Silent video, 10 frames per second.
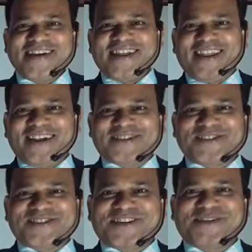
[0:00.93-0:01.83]
Ladies
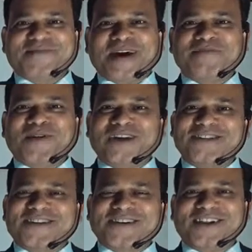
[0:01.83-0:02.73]
and gentlemen,
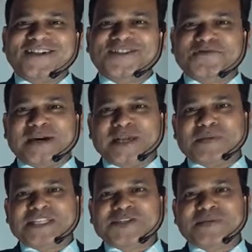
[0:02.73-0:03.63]
boys and girls, my
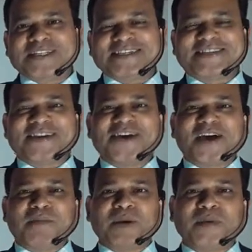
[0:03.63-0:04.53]
name is Subrata Sarkar.
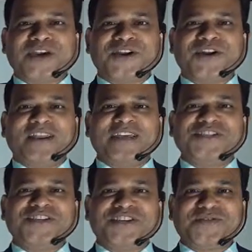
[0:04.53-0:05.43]
I'm a mechanical
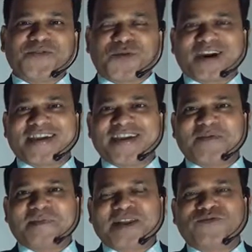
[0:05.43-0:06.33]
engineer working
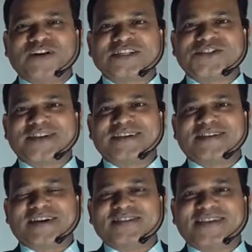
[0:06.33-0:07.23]
in manufacturing
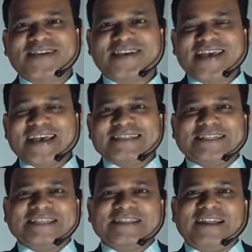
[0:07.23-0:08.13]
industry
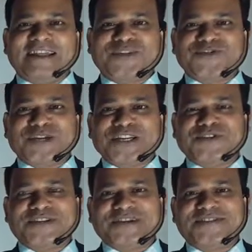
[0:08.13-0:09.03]
since the last
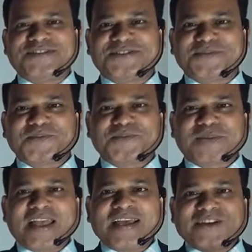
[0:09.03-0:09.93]
22 years.
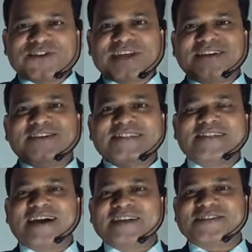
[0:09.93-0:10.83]
Today I'll
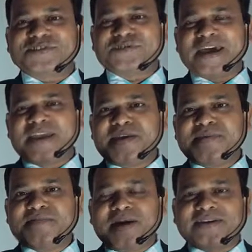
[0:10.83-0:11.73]
discuss a very
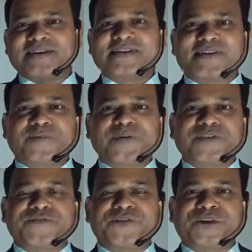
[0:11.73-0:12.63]
important
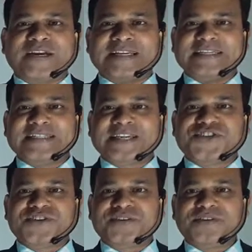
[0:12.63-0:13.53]
topic for
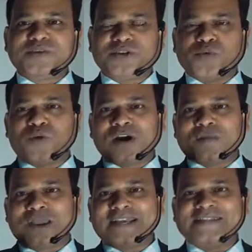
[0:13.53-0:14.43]
organization or the
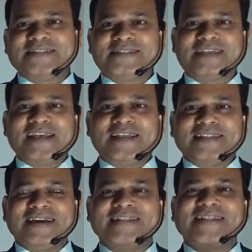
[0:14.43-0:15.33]
workplace,
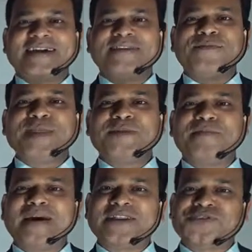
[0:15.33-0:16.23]
that is conflict
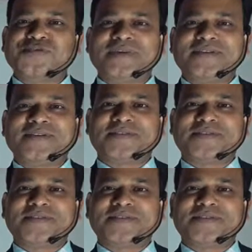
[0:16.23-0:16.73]
management.